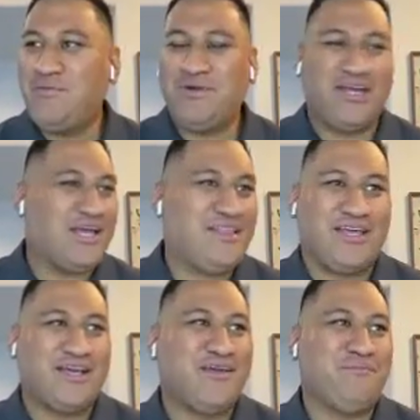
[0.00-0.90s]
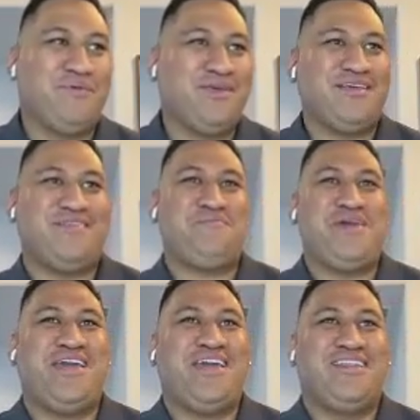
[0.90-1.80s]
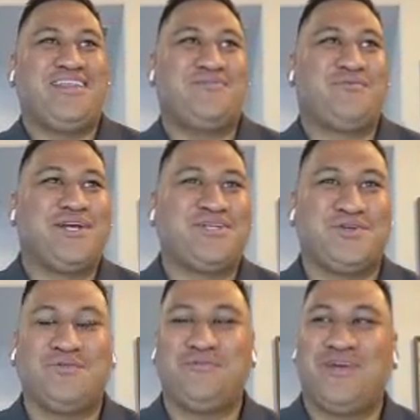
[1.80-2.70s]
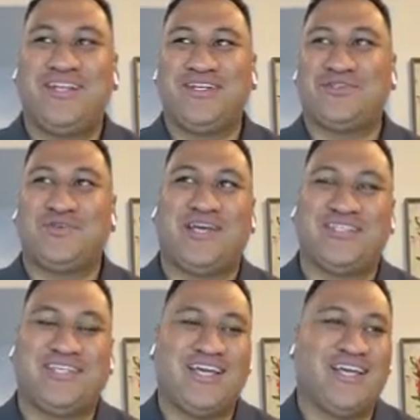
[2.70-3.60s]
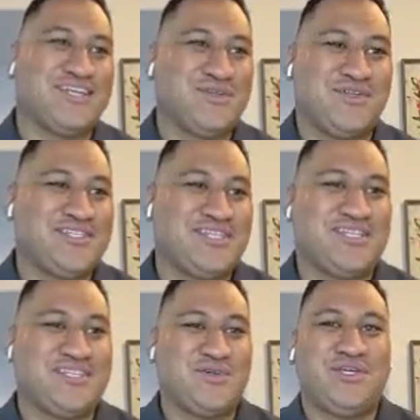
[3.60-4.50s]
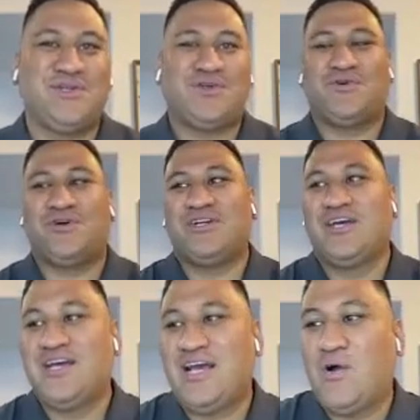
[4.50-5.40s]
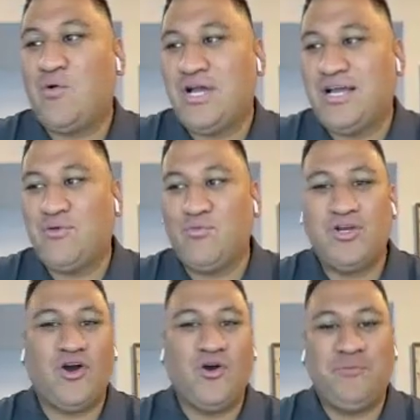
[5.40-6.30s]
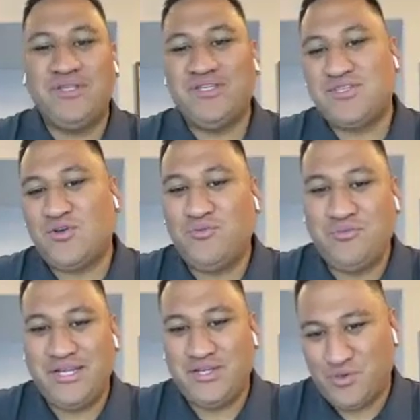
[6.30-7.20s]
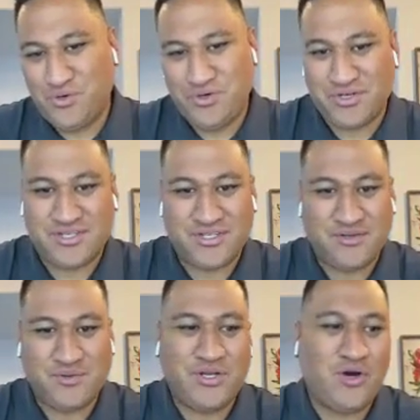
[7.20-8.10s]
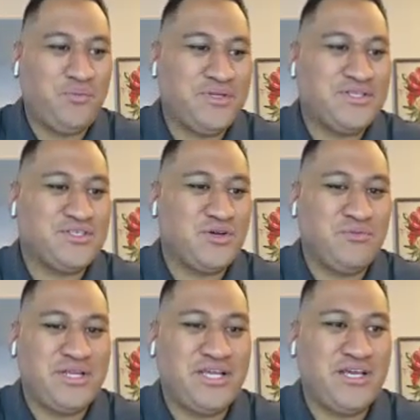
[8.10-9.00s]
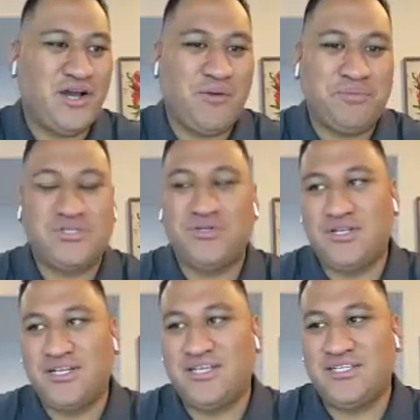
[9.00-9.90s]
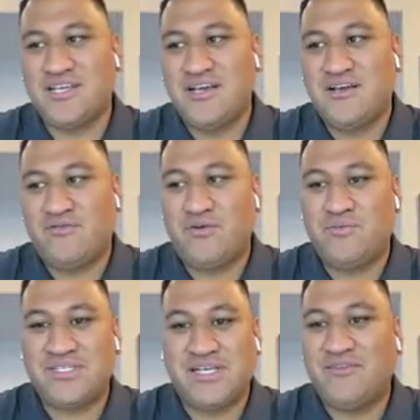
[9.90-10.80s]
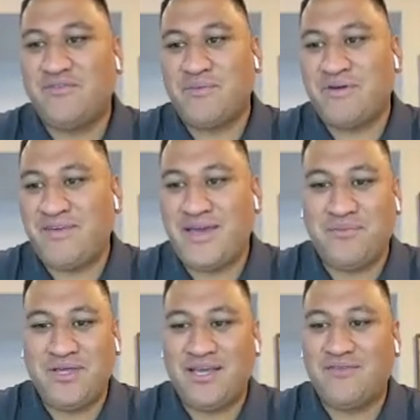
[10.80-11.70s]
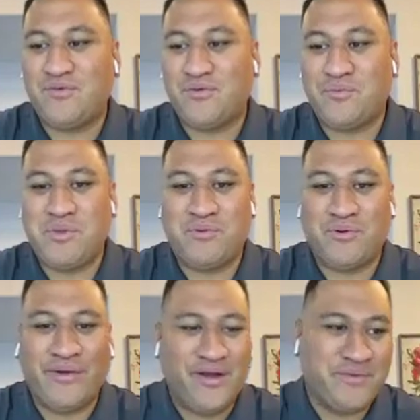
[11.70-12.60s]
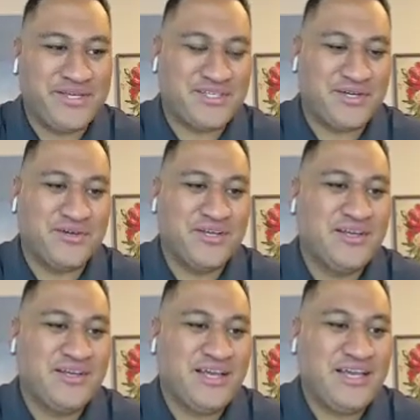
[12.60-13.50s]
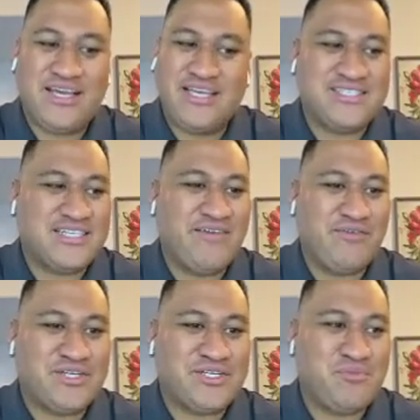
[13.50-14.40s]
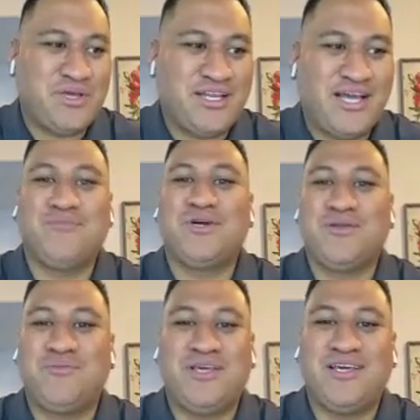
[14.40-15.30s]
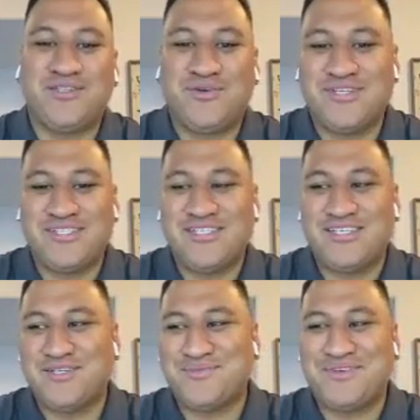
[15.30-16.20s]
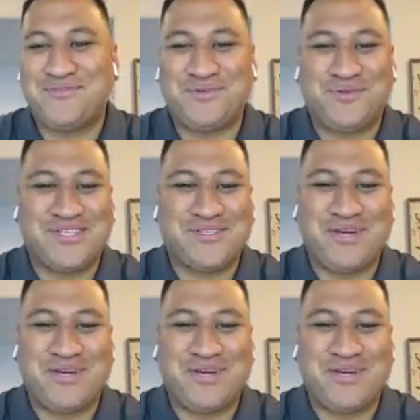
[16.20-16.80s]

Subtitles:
People being in the restroom industry and taking a toilet seat to a unicorn, it would open so many doors, would open so many opportunities for myself and my family and for the people around me. So it's never just been, I'm going to be a toilet seat salesman for the rest of